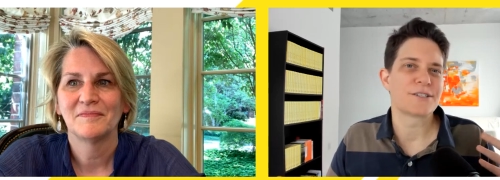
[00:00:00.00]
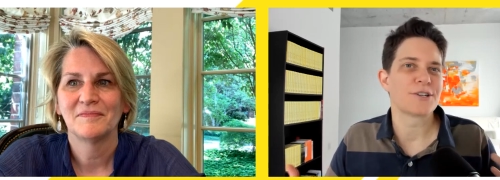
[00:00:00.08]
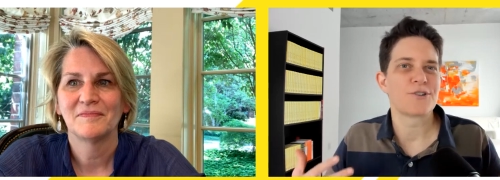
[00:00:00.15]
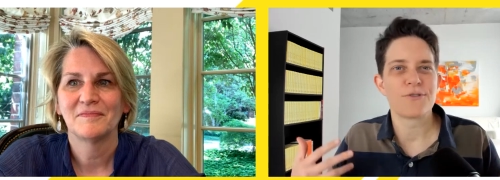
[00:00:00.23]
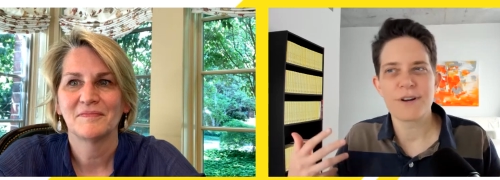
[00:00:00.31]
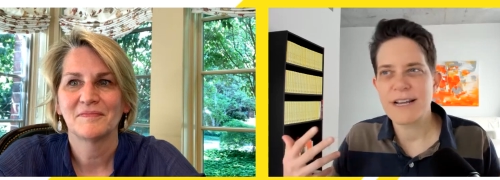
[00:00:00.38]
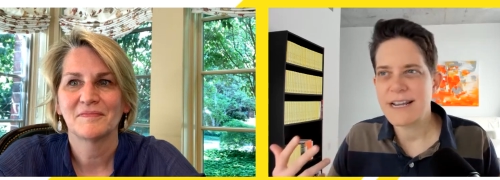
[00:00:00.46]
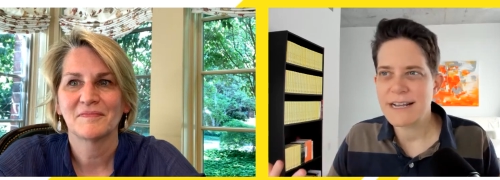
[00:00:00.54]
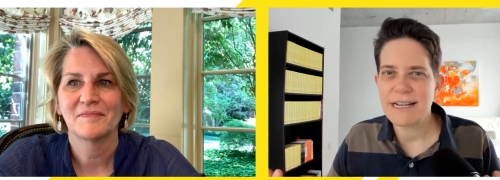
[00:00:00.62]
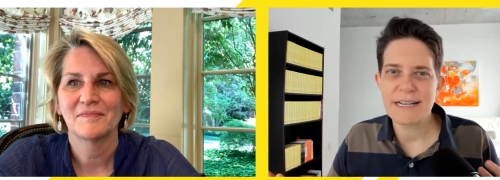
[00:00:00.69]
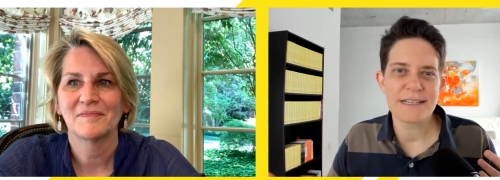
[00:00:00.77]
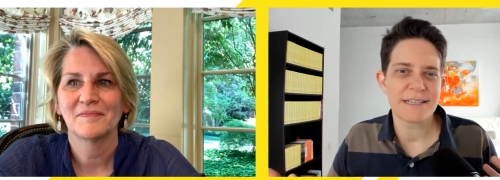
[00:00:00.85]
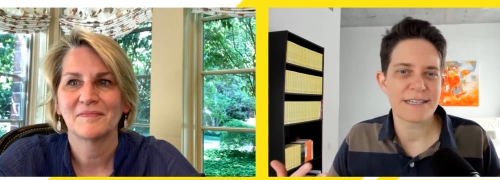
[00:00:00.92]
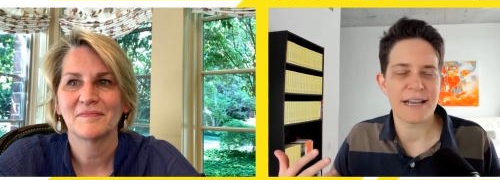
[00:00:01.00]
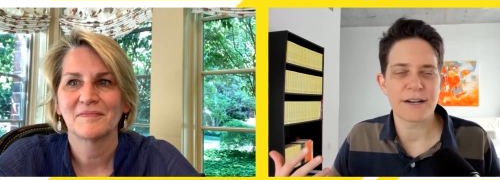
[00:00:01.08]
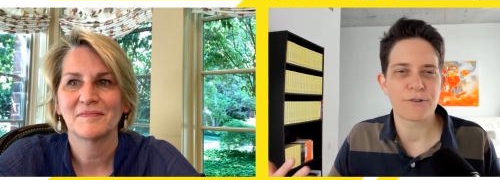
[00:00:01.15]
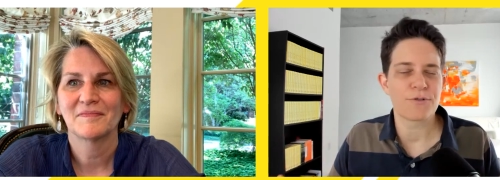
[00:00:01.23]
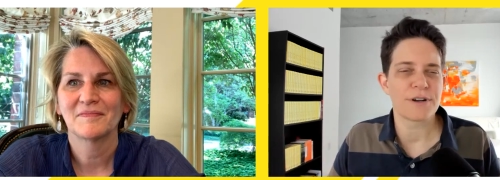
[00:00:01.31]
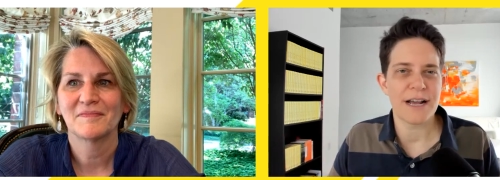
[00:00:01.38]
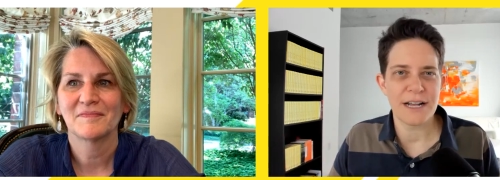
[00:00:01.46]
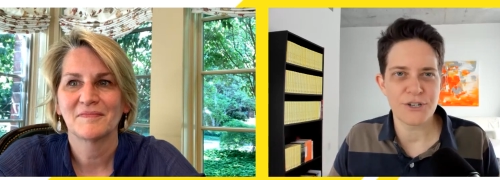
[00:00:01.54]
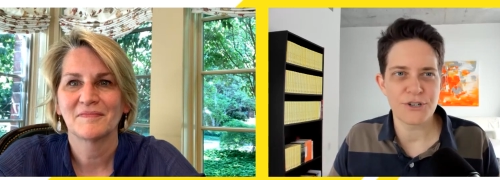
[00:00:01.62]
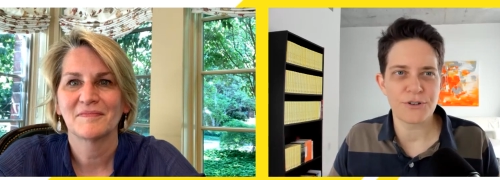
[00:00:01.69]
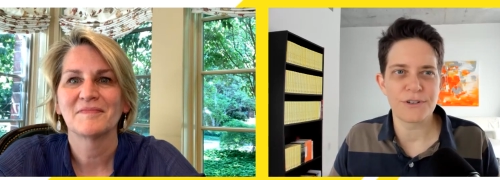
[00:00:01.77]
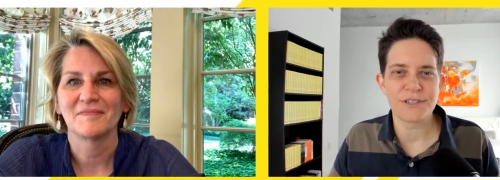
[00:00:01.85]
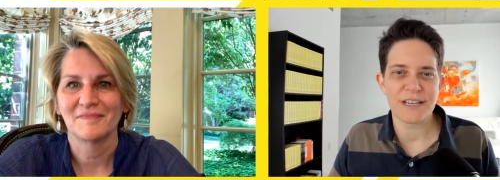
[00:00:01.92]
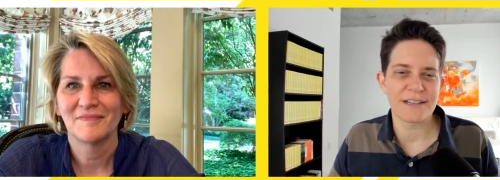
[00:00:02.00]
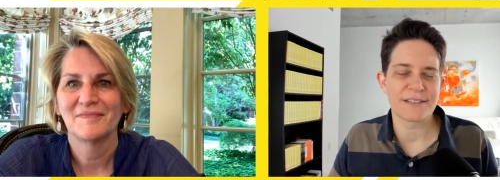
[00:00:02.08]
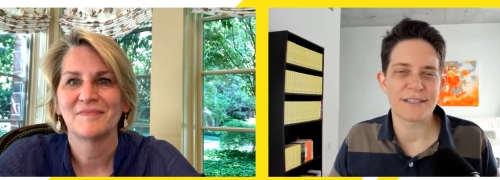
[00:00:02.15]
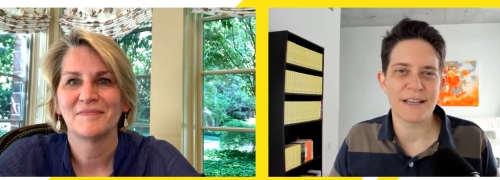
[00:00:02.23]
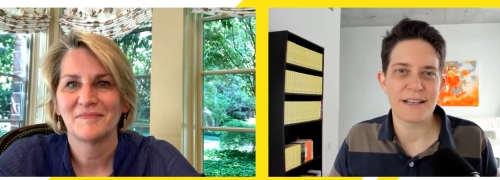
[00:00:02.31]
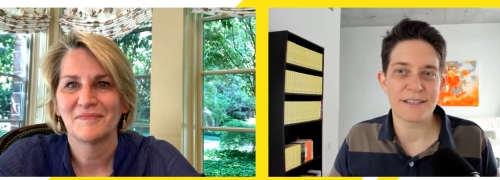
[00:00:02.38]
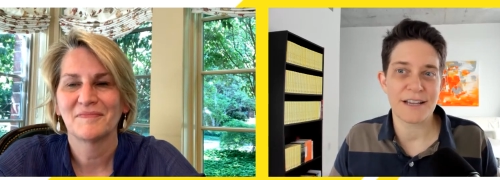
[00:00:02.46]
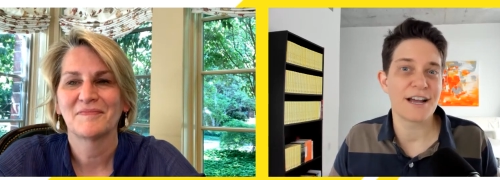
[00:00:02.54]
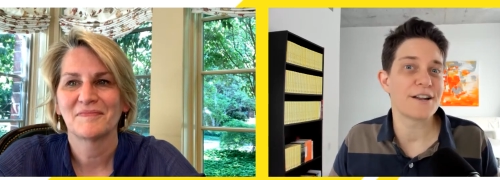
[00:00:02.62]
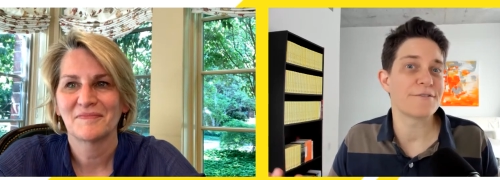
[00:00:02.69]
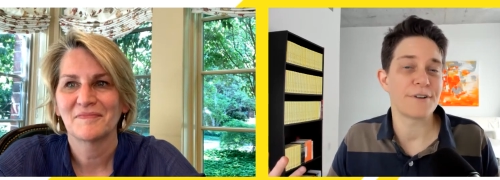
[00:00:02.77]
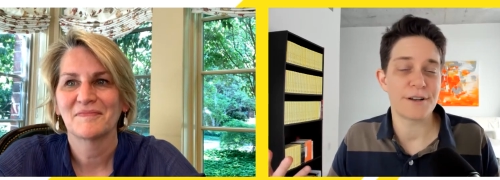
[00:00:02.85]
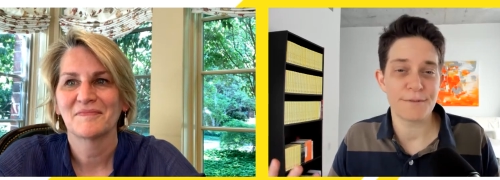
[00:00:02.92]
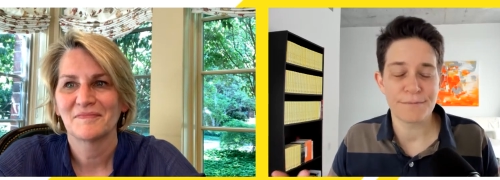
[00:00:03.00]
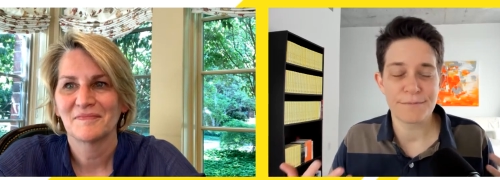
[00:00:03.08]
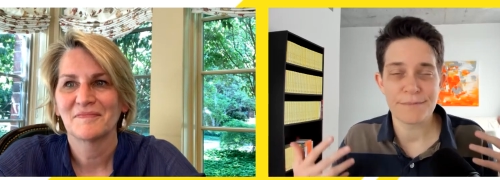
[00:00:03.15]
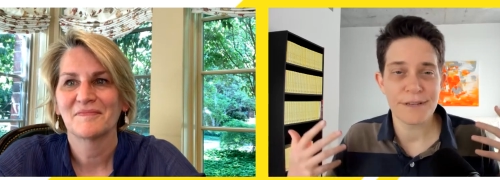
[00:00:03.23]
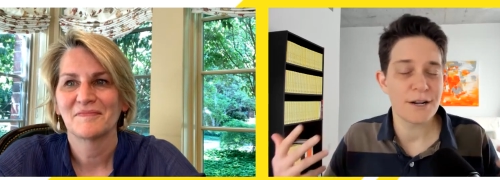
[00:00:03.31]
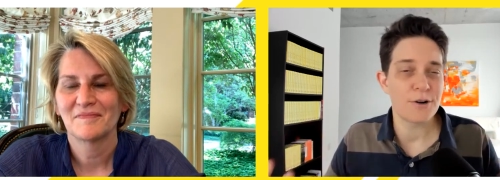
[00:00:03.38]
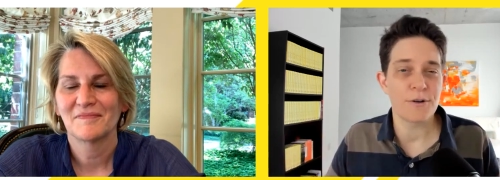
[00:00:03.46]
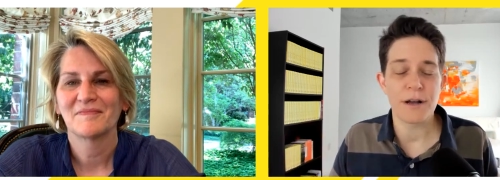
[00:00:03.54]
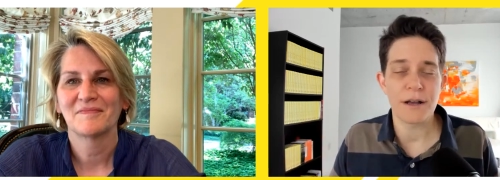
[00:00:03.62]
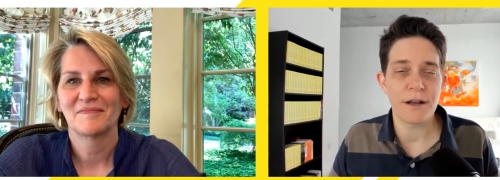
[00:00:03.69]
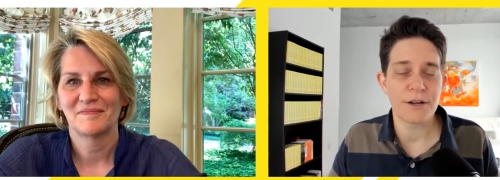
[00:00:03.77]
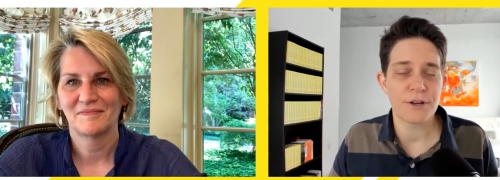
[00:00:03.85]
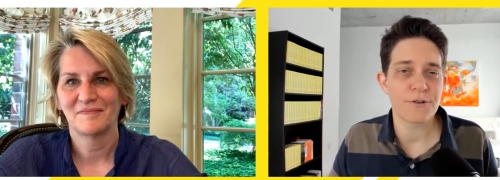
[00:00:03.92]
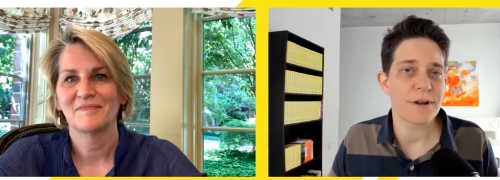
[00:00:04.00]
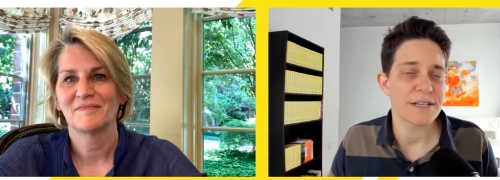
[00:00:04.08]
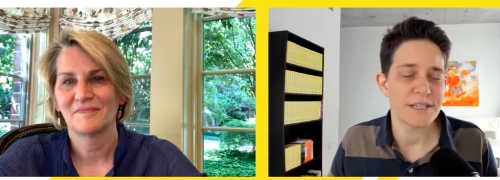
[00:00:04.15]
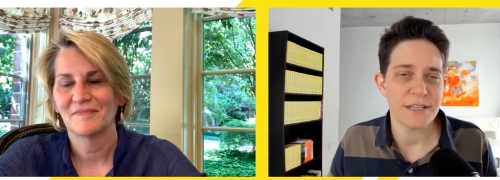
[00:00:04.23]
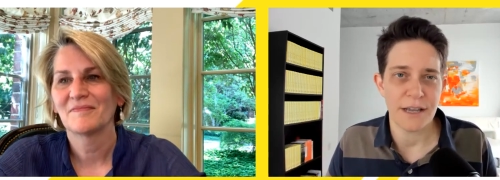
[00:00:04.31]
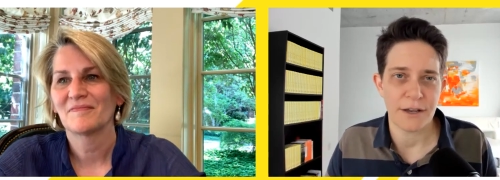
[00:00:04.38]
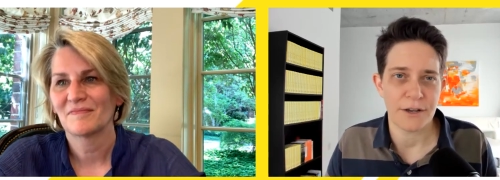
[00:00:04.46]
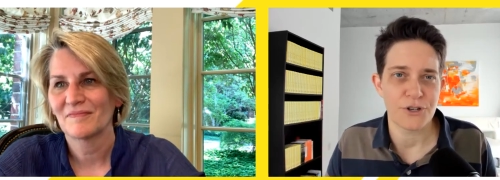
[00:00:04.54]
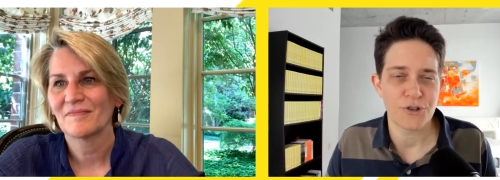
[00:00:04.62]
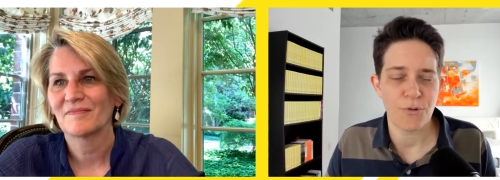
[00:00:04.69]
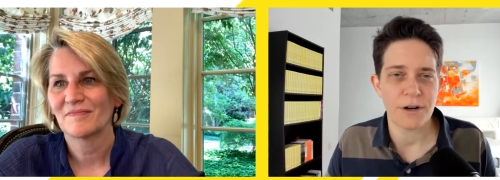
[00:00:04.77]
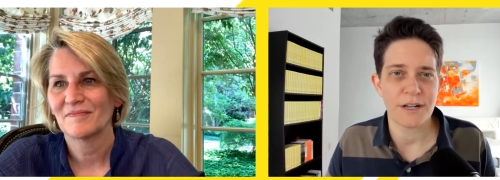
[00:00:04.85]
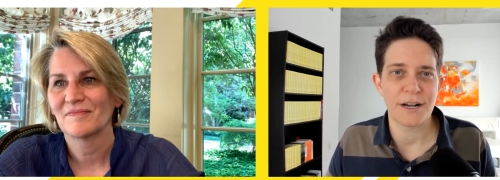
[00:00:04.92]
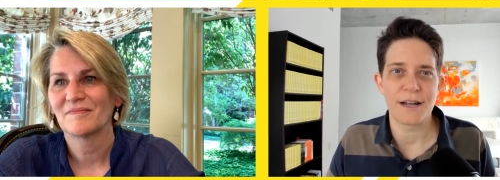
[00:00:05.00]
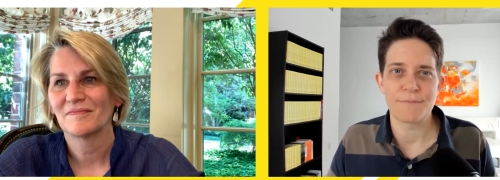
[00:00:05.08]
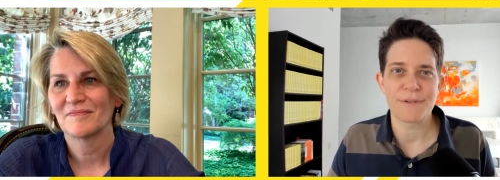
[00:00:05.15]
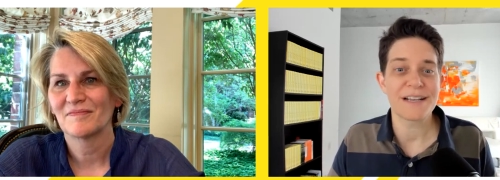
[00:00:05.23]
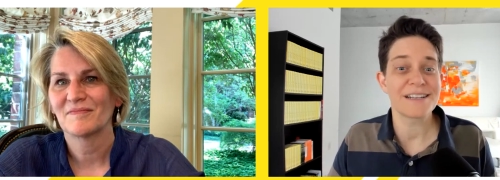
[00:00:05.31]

Speaker 1: degrees, at credentials as as kind of a you know a, a heuristic, a shortcut,